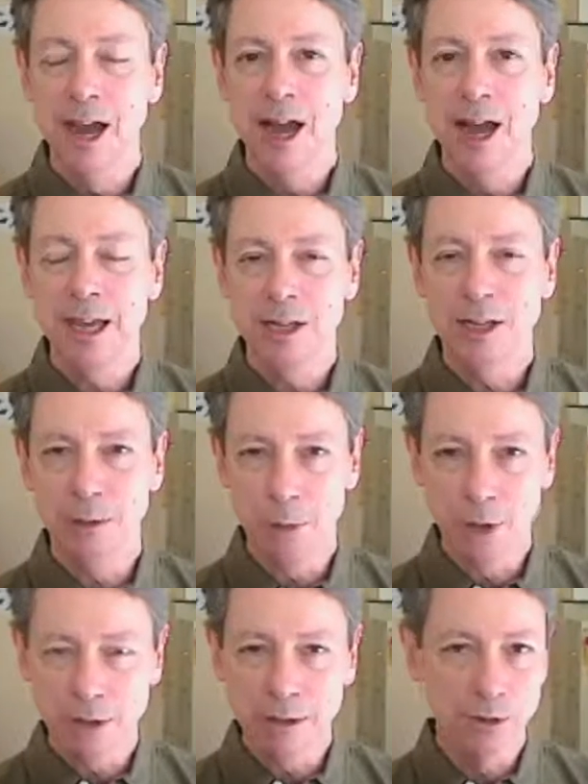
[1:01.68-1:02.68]
his
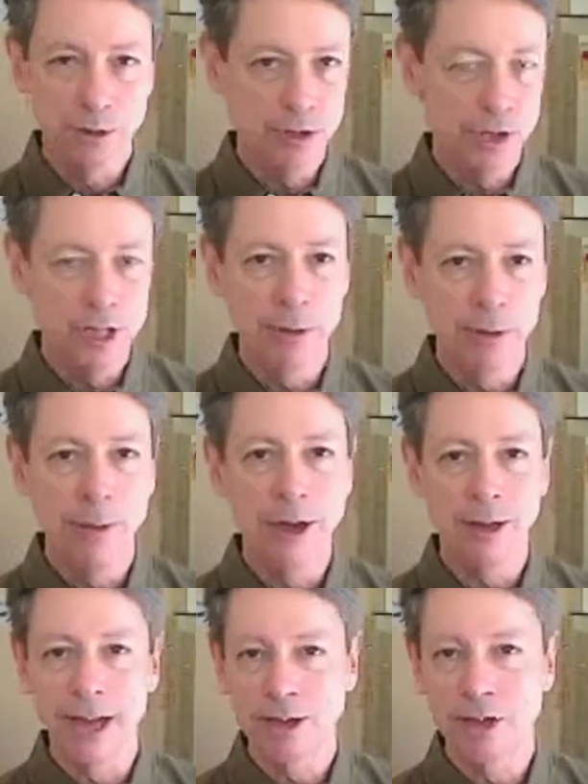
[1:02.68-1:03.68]
book, which just came
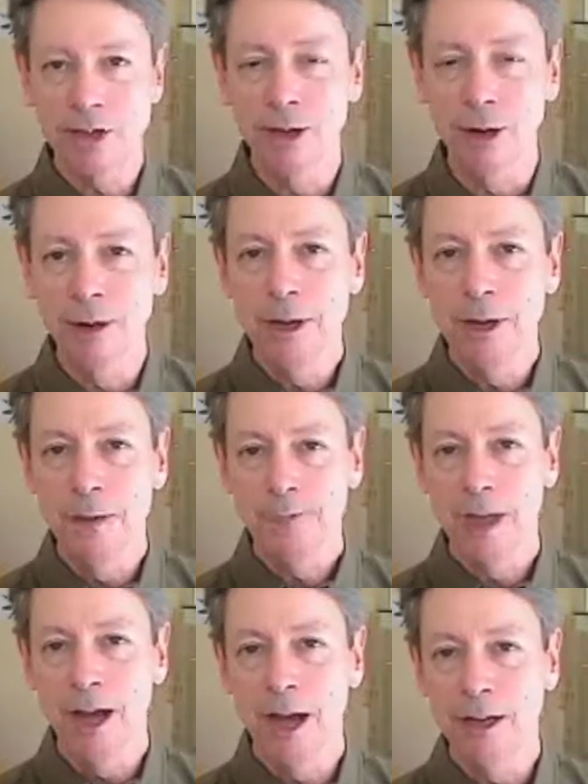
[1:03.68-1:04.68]
out last year,
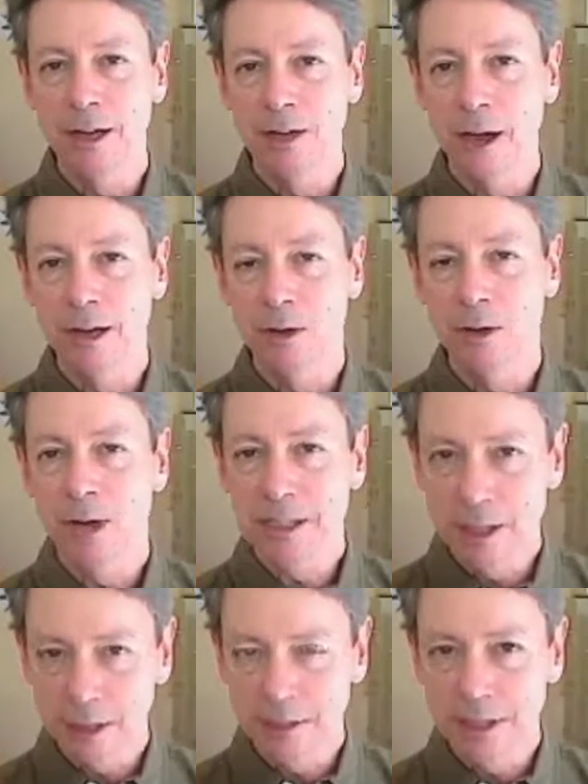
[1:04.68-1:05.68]
got a great
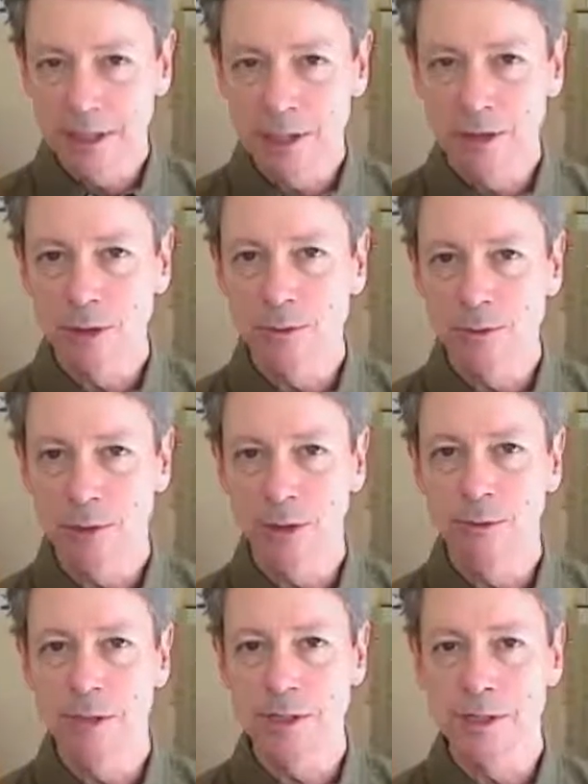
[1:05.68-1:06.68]
deal of attention for
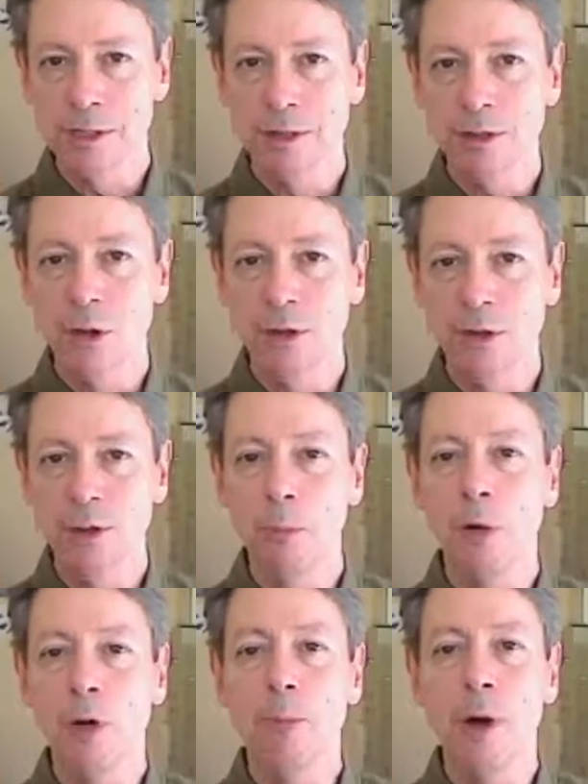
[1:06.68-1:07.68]
good reason, called The
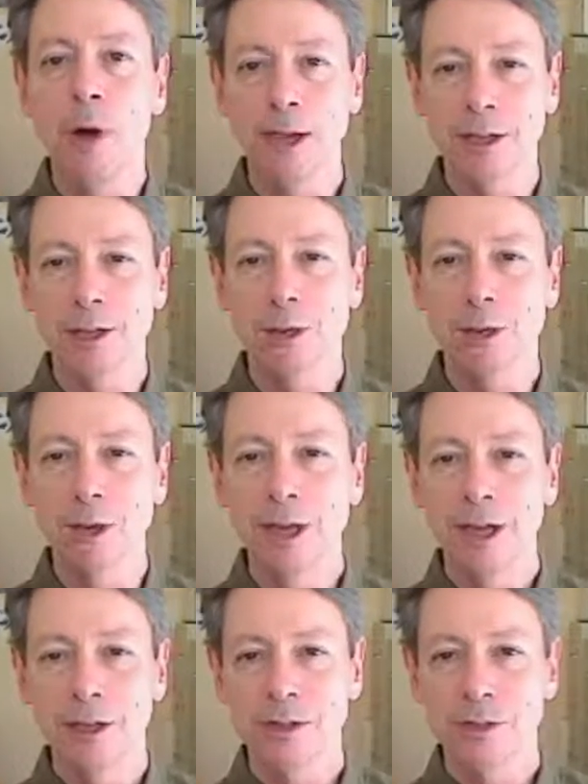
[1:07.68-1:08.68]
Moral Molecule,
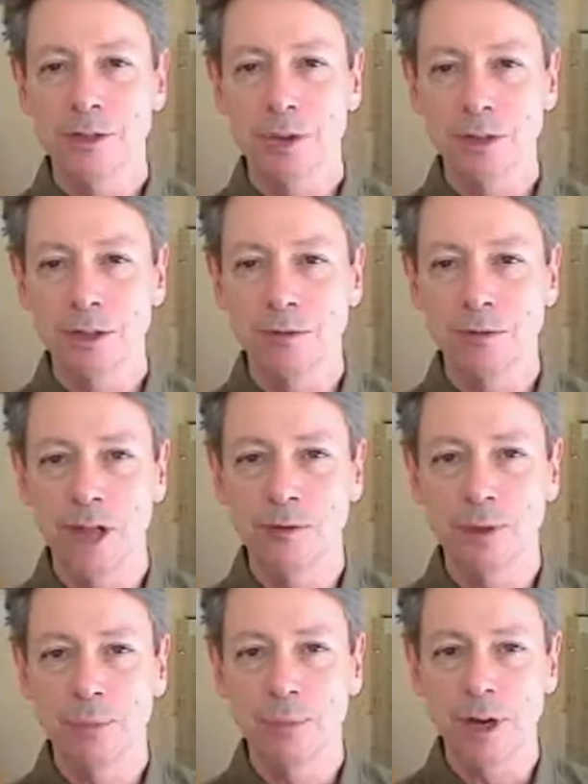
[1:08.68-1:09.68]
the source of love
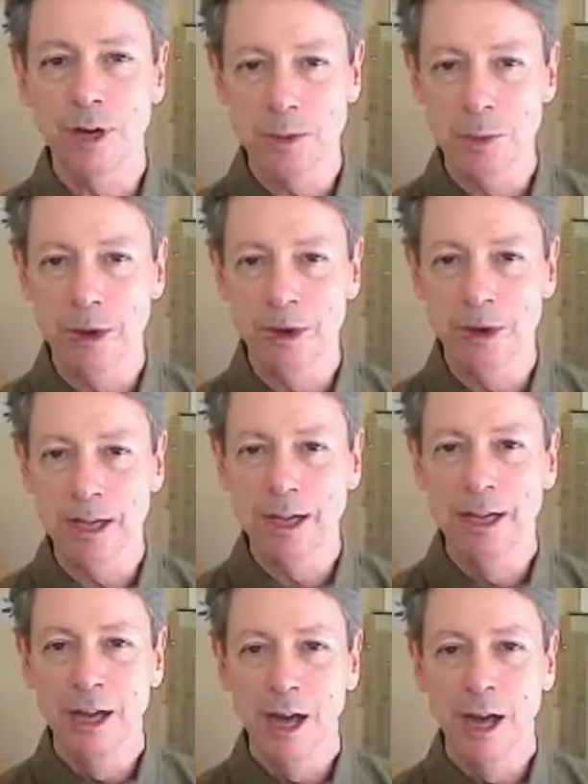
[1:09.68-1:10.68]
and prosperity,
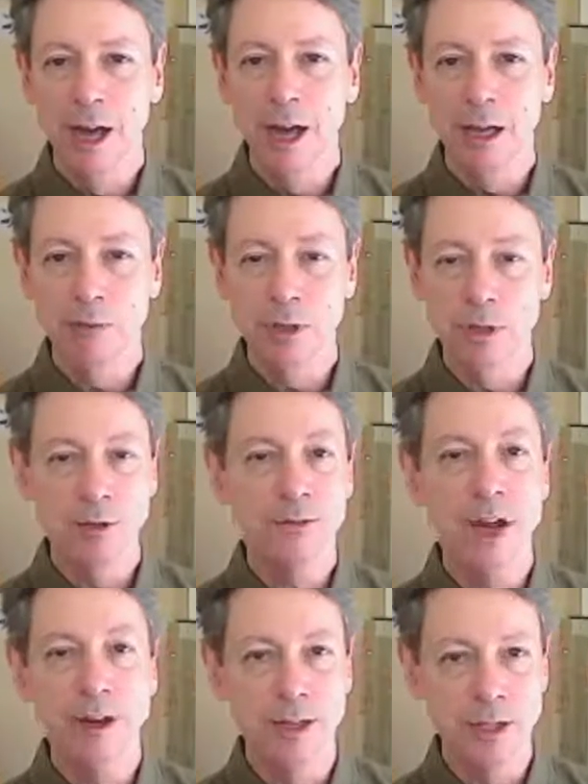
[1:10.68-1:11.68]
uh, was a
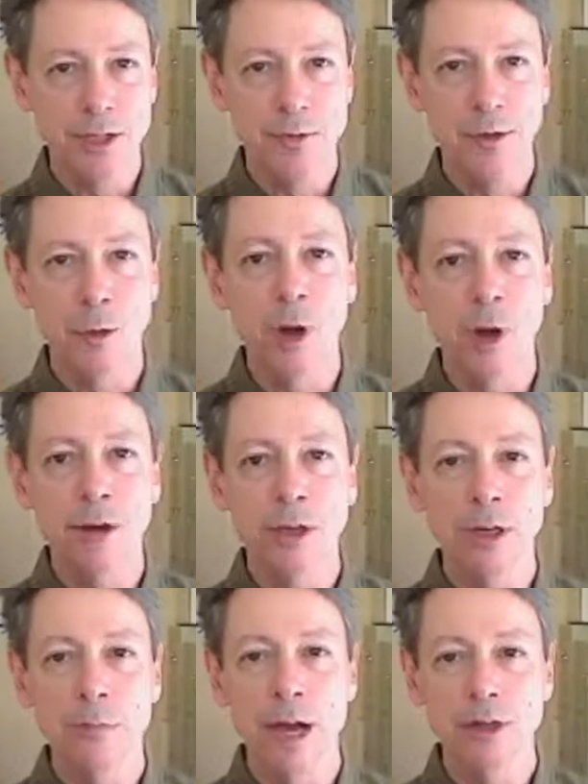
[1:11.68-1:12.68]
finalist for the
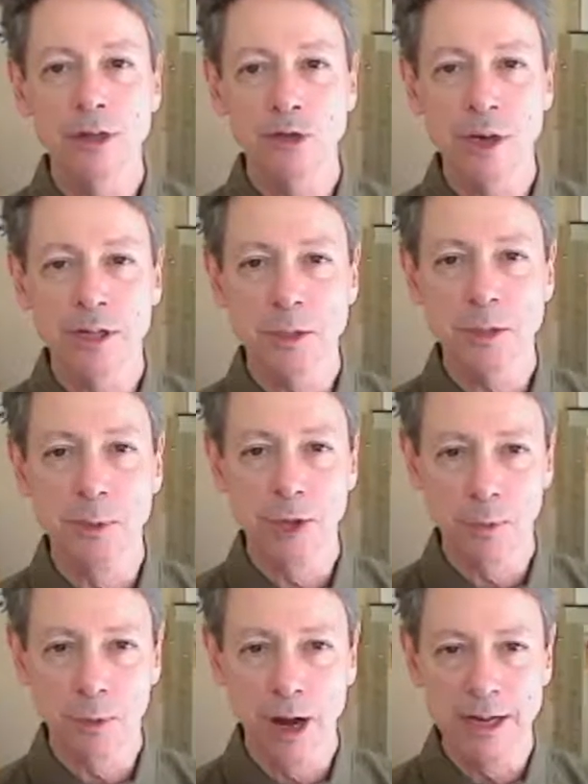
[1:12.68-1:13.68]
Wellcome uh, Trust Book
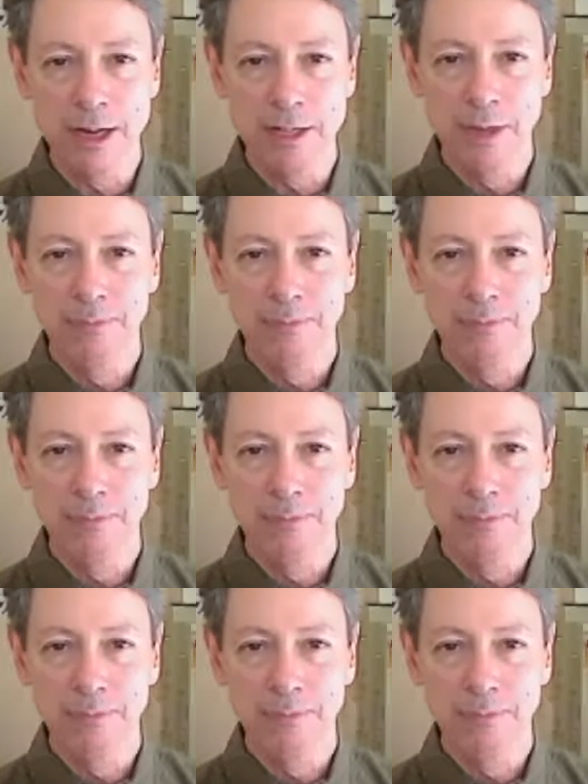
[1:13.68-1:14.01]
Prize.